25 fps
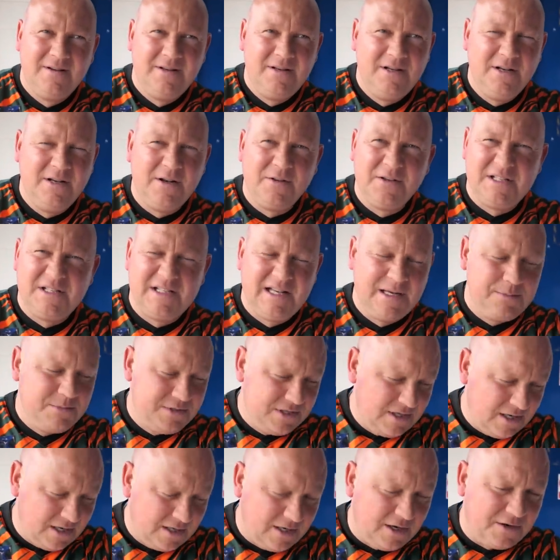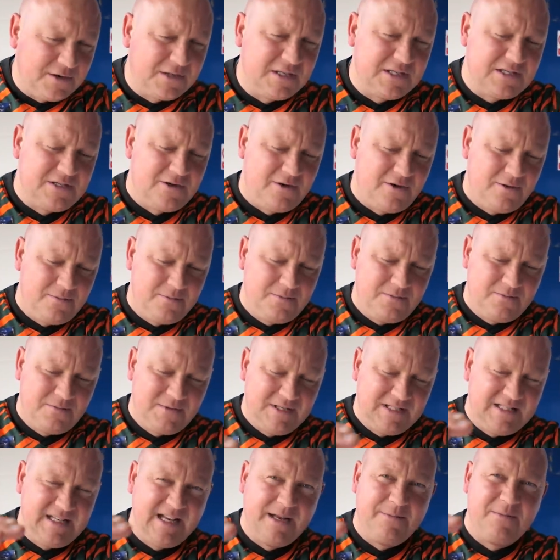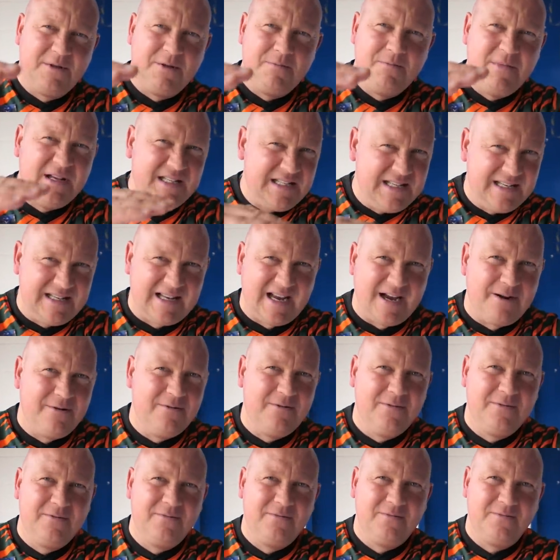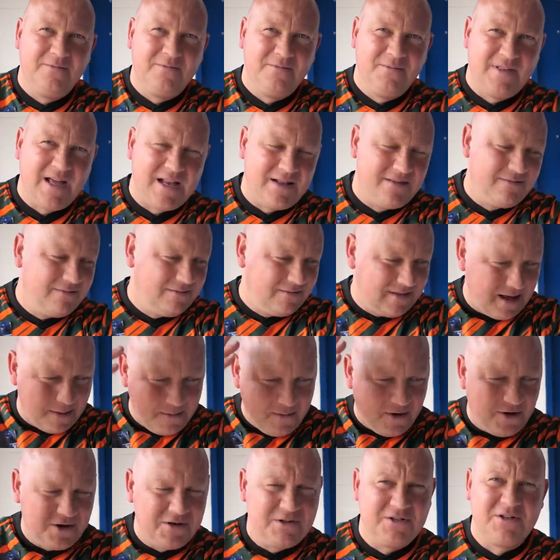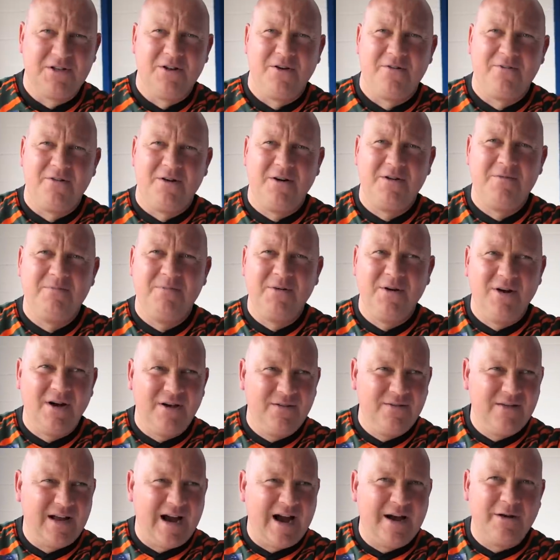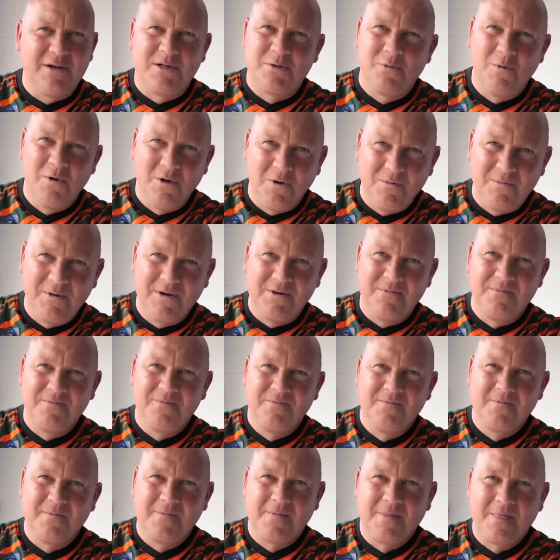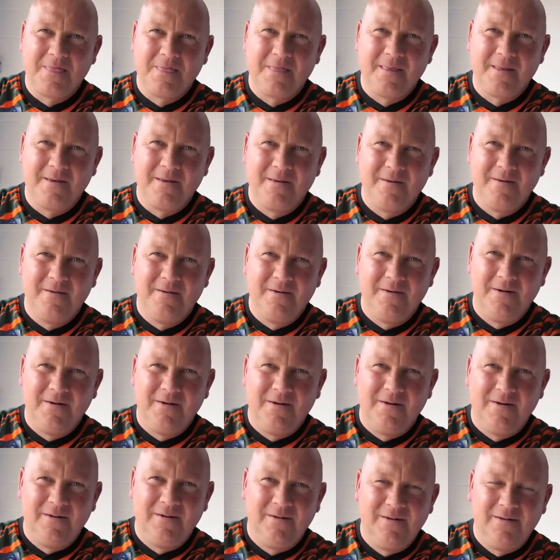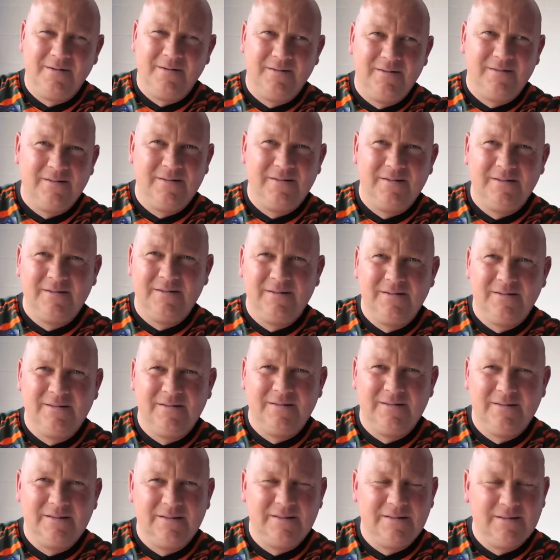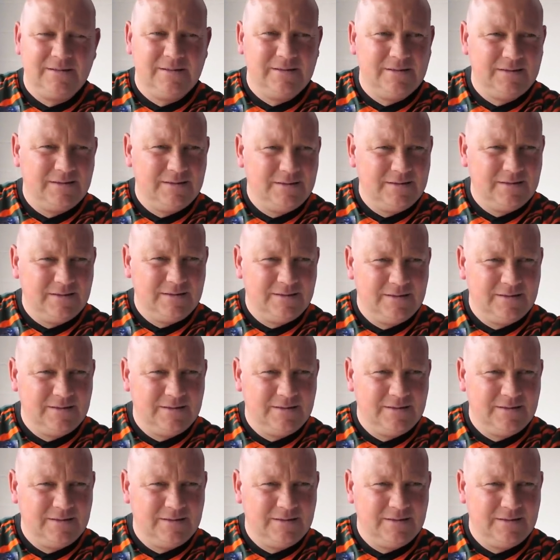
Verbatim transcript: You know the teams that a lot of the time, the team that misses out, then their mind's not right, but yeah. ours will be. So you truly believe that we're going to be up there,